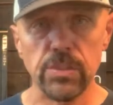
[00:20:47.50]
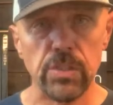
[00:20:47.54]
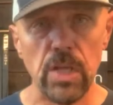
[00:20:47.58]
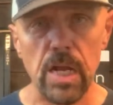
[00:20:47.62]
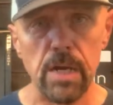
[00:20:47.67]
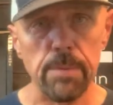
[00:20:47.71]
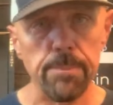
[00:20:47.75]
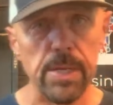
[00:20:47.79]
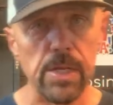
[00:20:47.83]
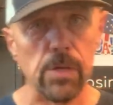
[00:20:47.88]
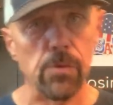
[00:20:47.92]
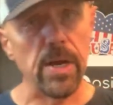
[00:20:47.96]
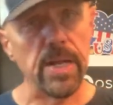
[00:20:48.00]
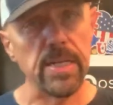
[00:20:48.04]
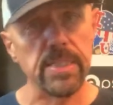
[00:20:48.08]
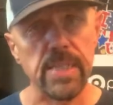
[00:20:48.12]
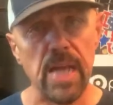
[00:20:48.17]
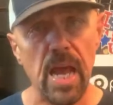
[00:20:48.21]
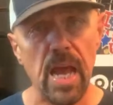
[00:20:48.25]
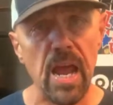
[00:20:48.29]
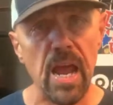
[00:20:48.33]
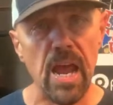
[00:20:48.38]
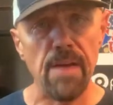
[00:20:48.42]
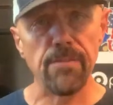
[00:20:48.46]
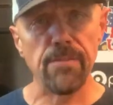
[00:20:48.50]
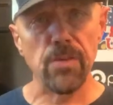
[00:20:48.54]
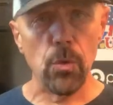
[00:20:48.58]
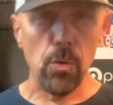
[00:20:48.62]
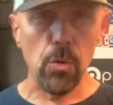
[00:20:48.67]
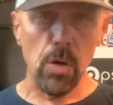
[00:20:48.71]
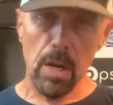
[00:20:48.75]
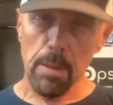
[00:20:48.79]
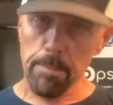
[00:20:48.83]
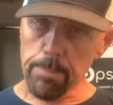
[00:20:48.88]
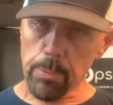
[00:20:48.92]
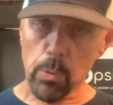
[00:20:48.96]
That'd be great to have you
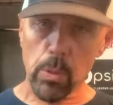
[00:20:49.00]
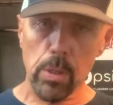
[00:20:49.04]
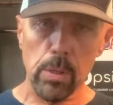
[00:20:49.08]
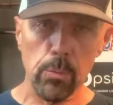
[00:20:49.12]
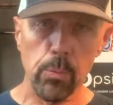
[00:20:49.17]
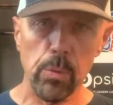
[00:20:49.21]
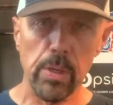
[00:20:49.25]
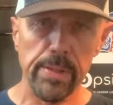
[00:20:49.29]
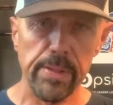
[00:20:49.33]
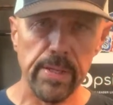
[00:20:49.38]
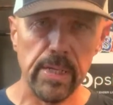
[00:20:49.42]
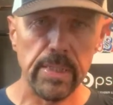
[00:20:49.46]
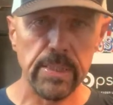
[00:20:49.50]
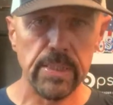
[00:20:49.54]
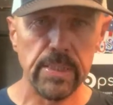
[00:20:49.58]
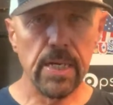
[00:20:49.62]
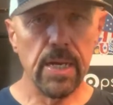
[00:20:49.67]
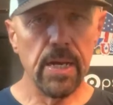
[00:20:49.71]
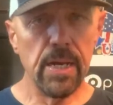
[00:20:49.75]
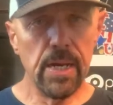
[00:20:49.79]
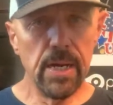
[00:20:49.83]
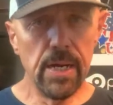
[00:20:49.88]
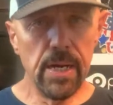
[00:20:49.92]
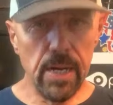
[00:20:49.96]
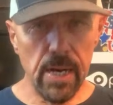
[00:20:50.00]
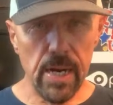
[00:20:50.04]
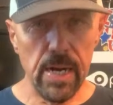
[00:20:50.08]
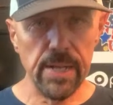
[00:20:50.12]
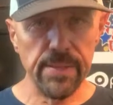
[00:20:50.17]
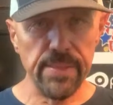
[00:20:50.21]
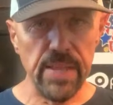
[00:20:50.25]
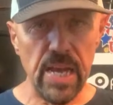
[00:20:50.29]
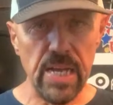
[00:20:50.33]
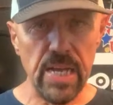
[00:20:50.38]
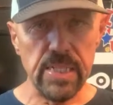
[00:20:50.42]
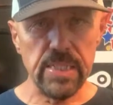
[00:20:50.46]
on board with us
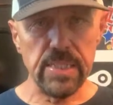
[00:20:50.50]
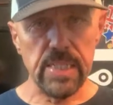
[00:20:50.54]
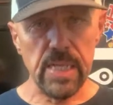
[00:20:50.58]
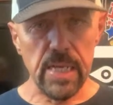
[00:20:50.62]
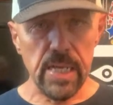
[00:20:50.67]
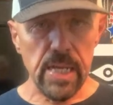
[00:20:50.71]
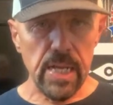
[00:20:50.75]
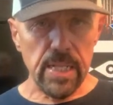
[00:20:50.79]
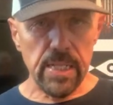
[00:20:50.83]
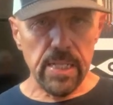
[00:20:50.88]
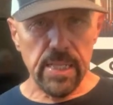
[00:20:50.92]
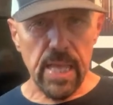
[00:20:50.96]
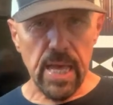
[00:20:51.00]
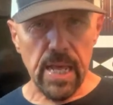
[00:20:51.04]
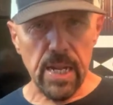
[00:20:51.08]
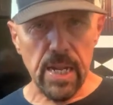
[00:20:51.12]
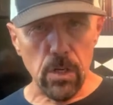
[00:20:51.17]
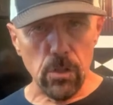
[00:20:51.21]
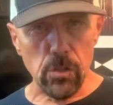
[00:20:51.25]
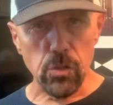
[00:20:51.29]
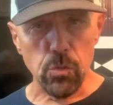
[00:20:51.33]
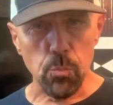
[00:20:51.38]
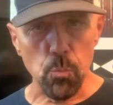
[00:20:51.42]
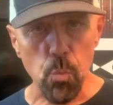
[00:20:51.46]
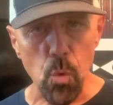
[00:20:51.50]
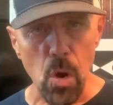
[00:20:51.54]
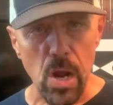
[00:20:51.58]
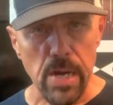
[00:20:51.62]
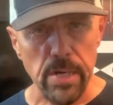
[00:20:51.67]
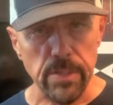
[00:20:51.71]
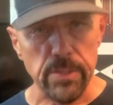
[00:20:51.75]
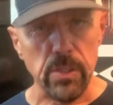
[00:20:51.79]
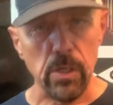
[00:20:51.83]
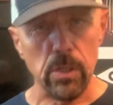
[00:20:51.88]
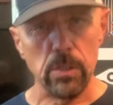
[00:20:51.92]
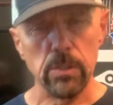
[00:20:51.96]
on that Dia de los
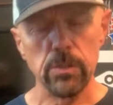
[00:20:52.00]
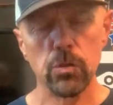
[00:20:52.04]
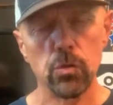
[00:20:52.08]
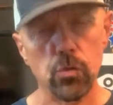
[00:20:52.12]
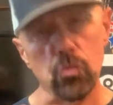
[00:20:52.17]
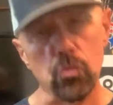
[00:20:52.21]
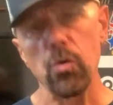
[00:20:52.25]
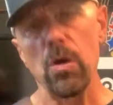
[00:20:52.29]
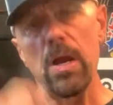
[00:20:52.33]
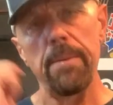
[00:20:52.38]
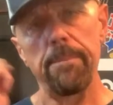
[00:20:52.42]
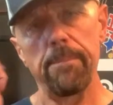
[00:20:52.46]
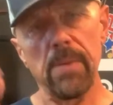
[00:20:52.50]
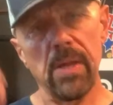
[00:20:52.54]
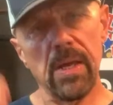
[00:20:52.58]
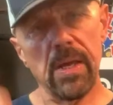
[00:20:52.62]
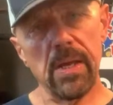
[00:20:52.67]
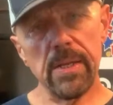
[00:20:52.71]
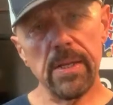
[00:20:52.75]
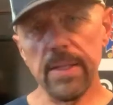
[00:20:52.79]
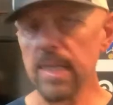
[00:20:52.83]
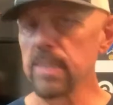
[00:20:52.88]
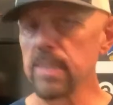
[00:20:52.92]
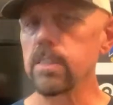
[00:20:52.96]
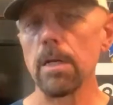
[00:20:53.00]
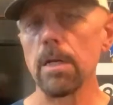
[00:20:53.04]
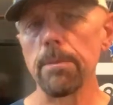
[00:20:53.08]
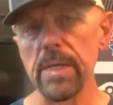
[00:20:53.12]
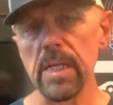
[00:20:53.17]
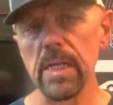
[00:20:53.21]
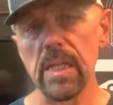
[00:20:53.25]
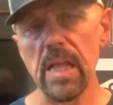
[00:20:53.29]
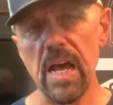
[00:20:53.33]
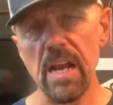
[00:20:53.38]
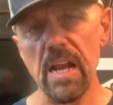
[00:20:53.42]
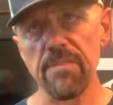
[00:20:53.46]
Muertos trip. That's going to be a
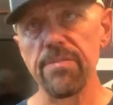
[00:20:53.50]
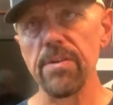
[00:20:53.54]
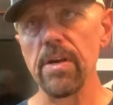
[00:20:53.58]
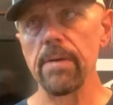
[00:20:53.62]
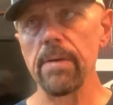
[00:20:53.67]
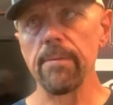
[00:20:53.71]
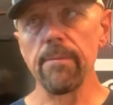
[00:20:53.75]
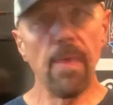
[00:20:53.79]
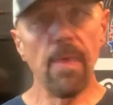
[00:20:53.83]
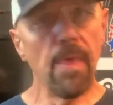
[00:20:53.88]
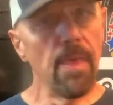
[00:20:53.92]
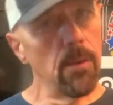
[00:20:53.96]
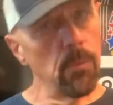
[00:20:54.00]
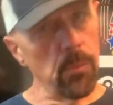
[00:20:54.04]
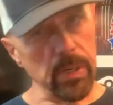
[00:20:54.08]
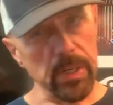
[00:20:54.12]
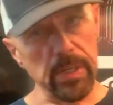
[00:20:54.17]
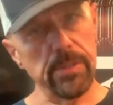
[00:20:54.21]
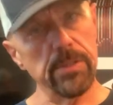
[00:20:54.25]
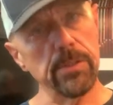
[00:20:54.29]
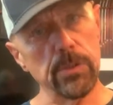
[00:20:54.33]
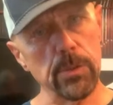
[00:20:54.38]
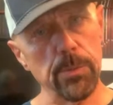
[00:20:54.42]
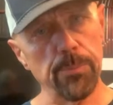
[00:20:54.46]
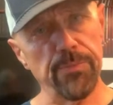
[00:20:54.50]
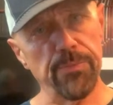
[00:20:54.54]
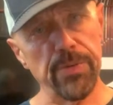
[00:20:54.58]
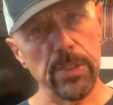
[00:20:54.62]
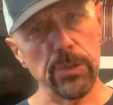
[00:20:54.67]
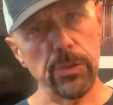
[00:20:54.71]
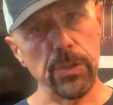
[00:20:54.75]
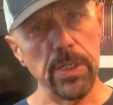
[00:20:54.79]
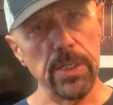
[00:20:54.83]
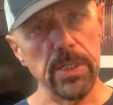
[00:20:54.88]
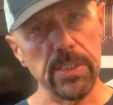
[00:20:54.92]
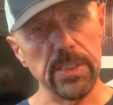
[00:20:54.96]
lot of fun. We're going to do some
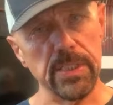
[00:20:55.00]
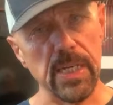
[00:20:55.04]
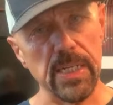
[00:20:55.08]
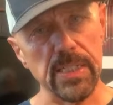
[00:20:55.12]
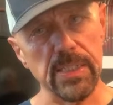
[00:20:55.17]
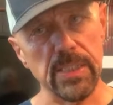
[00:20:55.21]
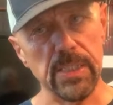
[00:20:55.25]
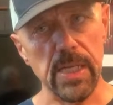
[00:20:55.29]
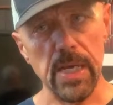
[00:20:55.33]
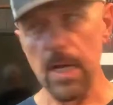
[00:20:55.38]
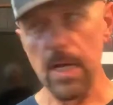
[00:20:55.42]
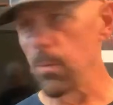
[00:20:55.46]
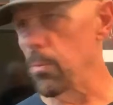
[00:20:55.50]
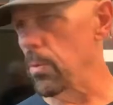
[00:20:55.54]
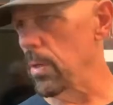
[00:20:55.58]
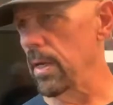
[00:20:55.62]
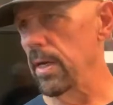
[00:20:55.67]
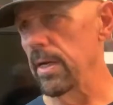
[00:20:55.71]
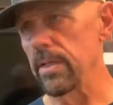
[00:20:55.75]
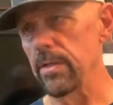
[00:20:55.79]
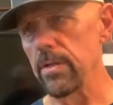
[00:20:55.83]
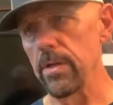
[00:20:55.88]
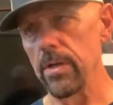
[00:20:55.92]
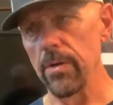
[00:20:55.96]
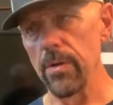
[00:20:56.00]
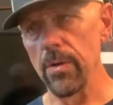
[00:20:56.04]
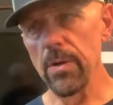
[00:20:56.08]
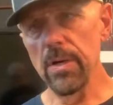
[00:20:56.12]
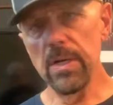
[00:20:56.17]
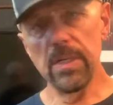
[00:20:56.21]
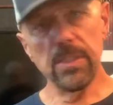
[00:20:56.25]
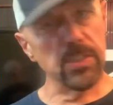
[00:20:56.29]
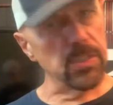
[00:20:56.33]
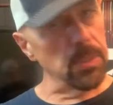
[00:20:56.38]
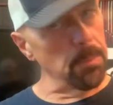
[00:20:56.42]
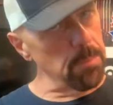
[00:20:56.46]
fishing, as I said. We're going to do
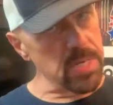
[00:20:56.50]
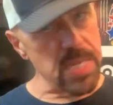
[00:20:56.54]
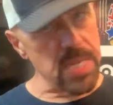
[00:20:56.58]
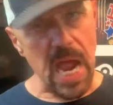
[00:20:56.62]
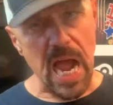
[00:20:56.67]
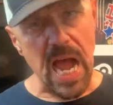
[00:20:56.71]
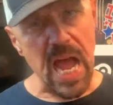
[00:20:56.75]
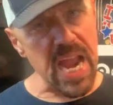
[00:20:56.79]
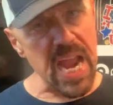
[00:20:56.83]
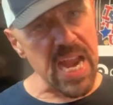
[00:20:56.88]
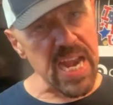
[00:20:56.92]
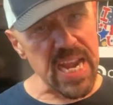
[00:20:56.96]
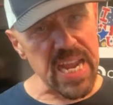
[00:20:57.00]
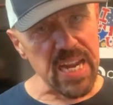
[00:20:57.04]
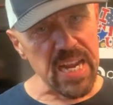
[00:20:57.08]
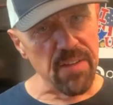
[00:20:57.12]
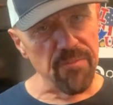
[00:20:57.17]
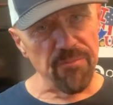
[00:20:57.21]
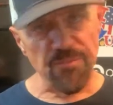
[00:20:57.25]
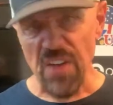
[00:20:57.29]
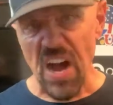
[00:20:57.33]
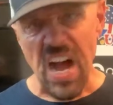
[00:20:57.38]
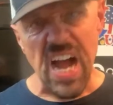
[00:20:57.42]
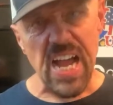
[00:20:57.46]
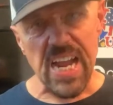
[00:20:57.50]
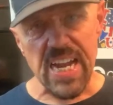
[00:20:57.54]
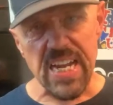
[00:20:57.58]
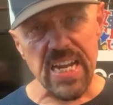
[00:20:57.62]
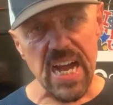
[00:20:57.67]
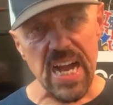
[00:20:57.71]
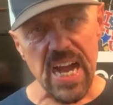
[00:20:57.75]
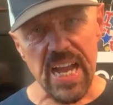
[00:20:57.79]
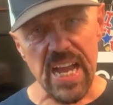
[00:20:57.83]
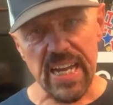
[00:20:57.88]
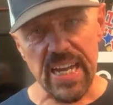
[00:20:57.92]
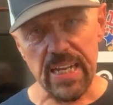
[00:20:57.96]
some dining, fine
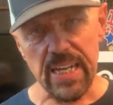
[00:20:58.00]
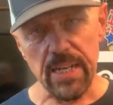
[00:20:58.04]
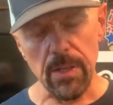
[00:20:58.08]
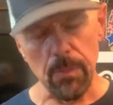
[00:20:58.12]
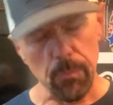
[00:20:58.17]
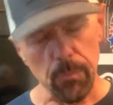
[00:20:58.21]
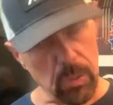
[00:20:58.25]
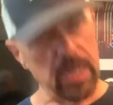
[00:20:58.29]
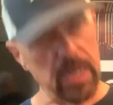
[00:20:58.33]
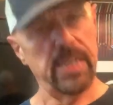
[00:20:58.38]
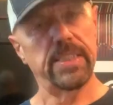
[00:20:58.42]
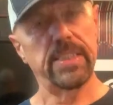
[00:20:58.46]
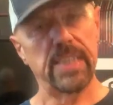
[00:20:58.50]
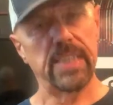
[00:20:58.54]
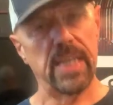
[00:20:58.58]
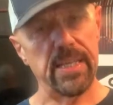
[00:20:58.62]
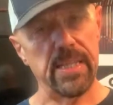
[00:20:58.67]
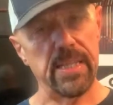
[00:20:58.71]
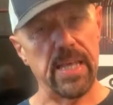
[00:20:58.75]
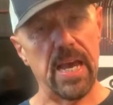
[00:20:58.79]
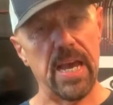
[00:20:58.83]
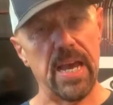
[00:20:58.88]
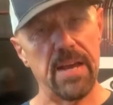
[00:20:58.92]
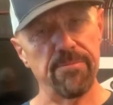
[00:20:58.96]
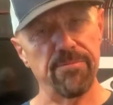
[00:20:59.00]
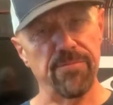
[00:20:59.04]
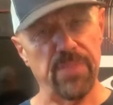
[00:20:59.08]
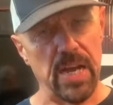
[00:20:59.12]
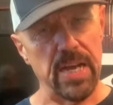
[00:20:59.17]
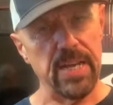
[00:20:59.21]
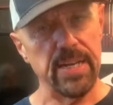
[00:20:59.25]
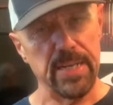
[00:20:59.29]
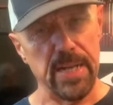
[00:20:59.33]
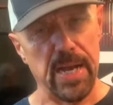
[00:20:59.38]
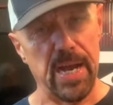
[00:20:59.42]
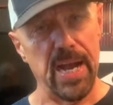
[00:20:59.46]
dining. And when I say that,
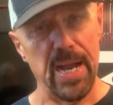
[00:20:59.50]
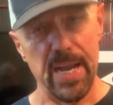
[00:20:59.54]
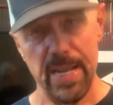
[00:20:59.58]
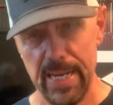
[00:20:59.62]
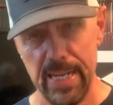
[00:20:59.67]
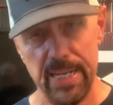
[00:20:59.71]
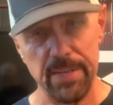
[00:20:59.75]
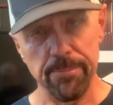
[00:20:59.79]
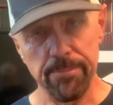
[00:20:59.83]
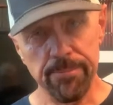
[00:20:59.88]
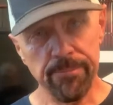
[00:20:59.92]
fine dining,